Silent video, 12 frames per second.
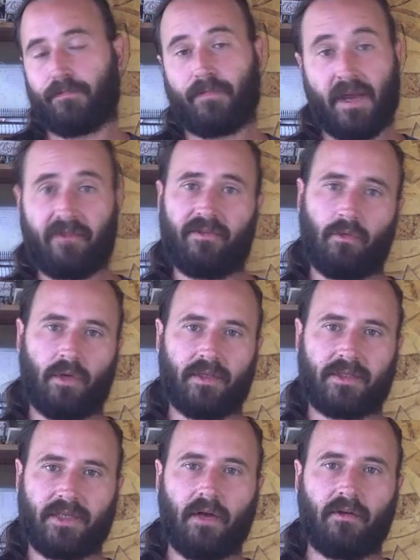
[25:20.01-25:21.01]
benefit
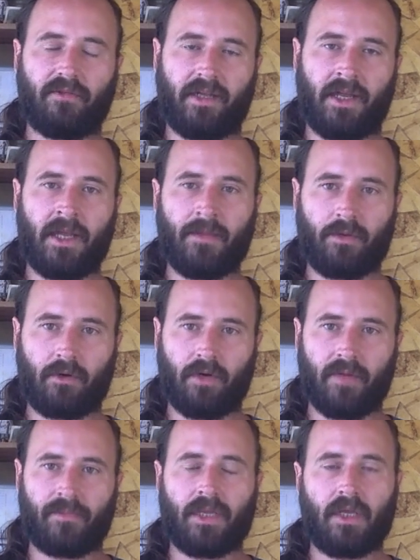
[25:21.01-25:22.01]
oneself, like a
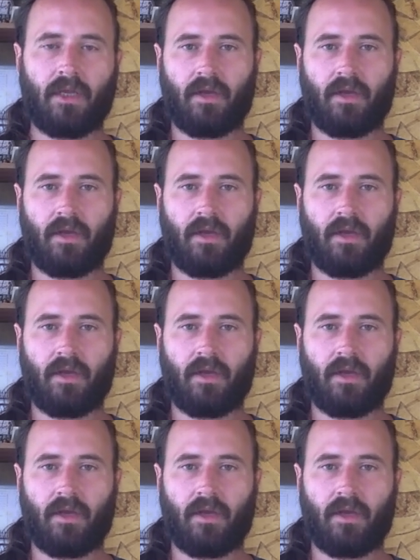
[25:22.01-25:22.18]
hypocrite.